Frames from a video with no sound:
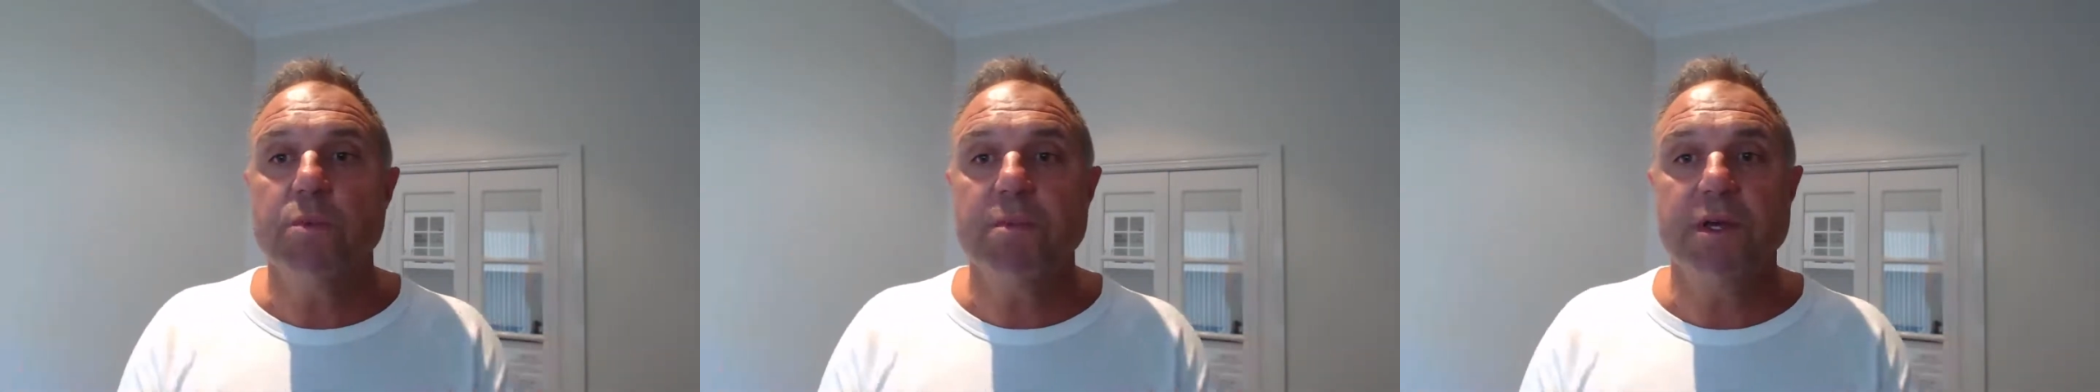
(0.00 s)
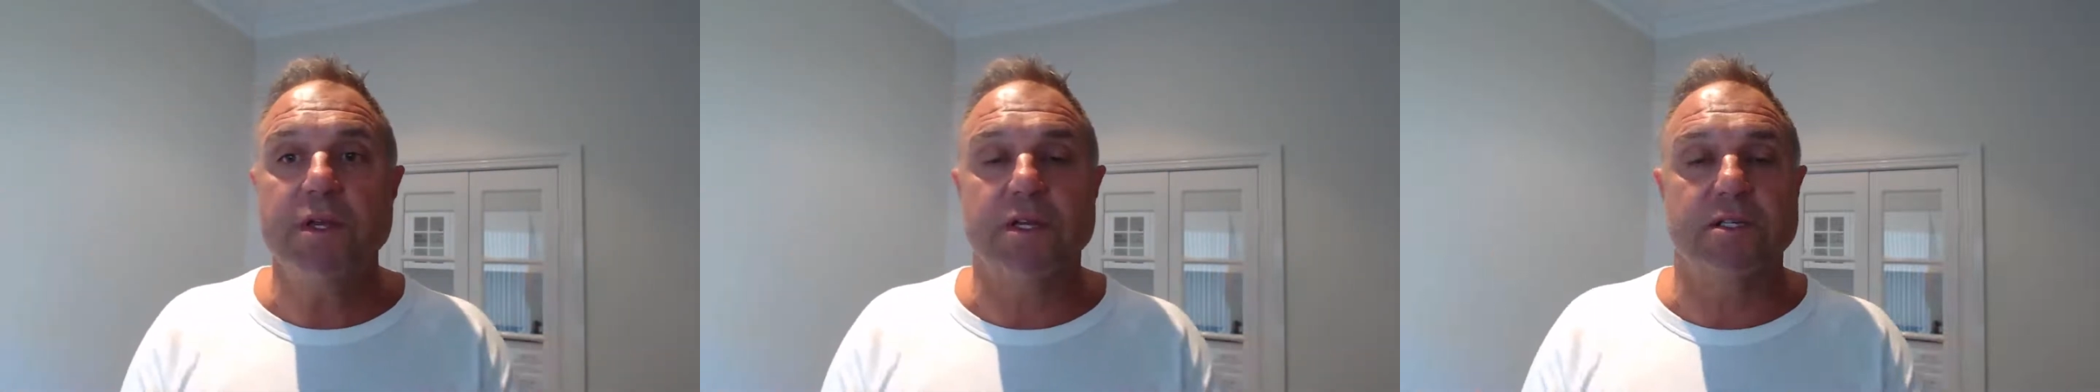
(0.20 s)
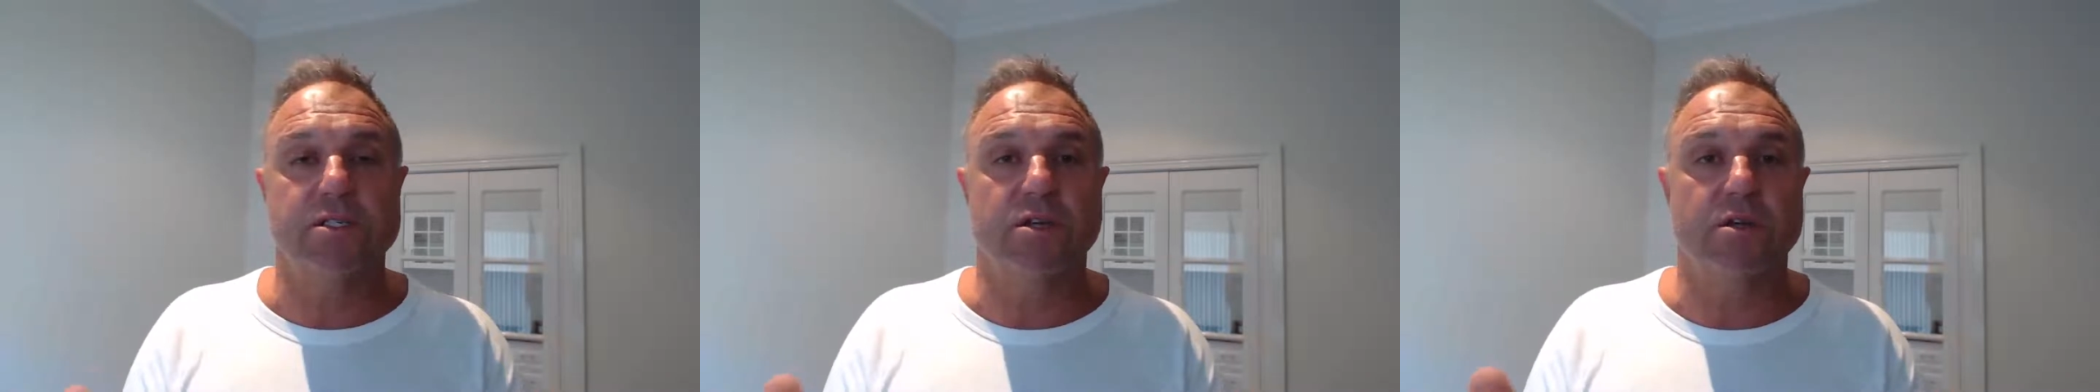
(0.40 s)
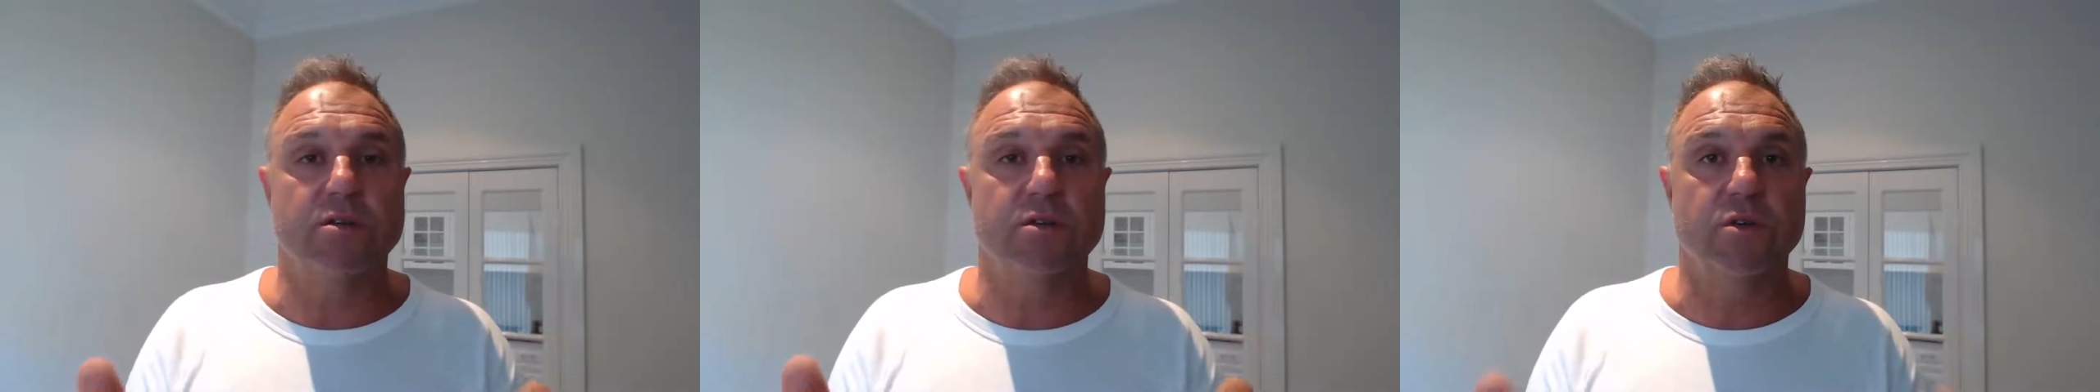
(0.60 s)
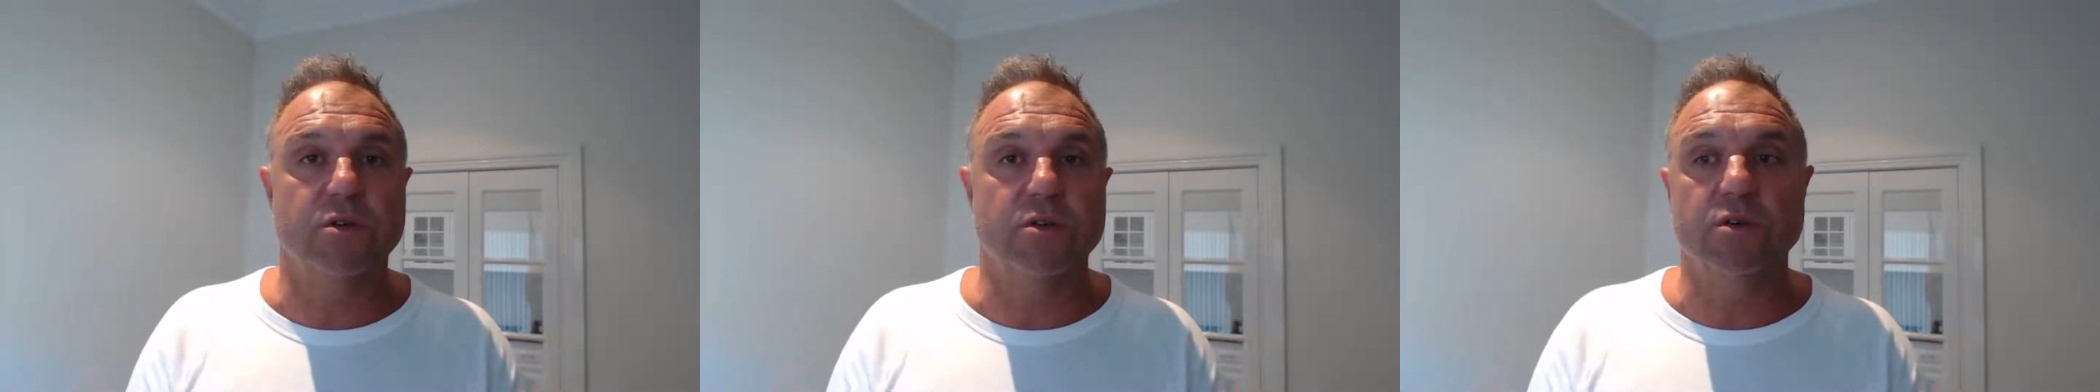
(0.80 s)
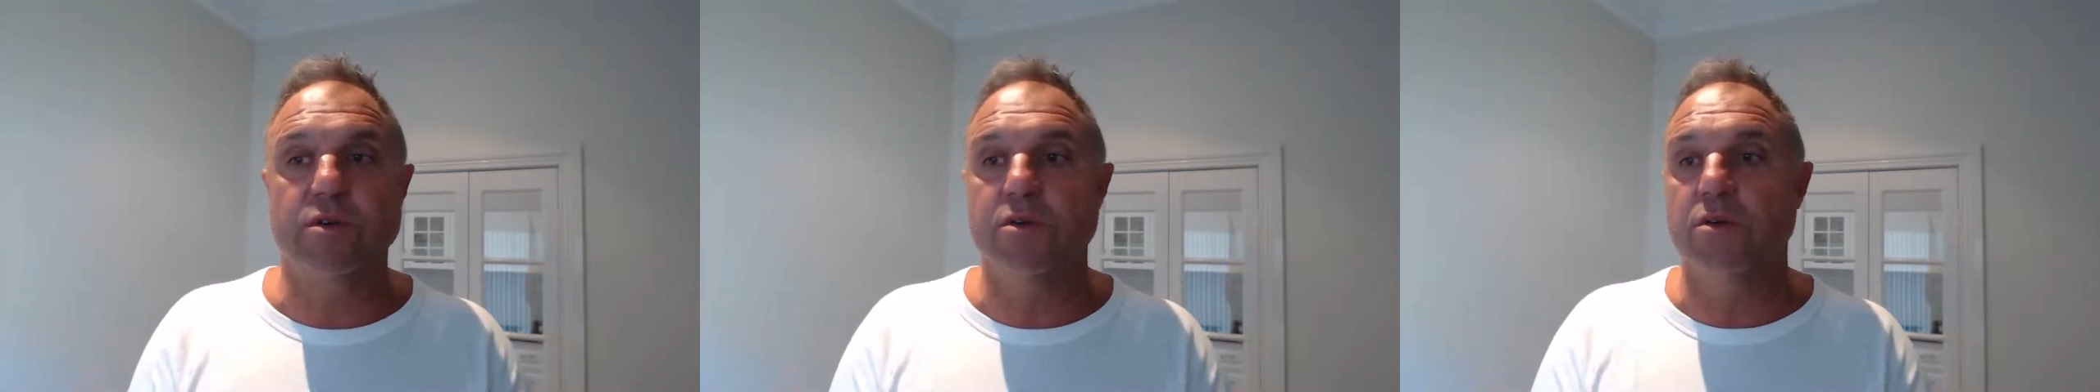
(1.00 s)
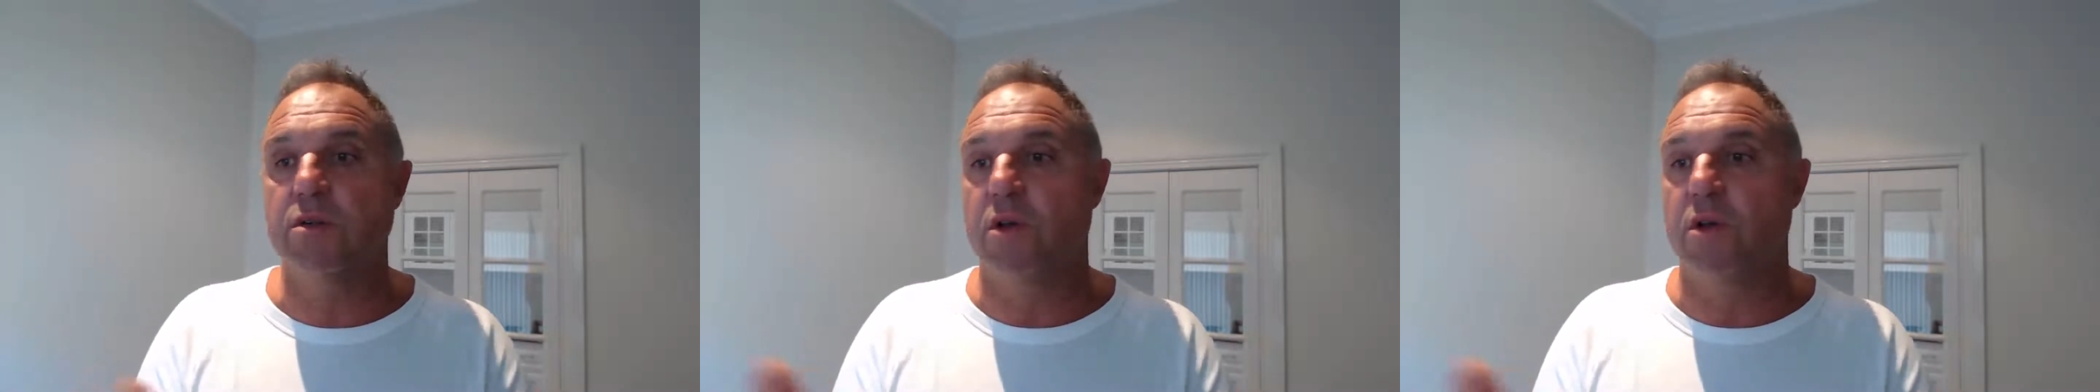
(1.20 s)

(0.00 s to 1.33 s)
minutes on Google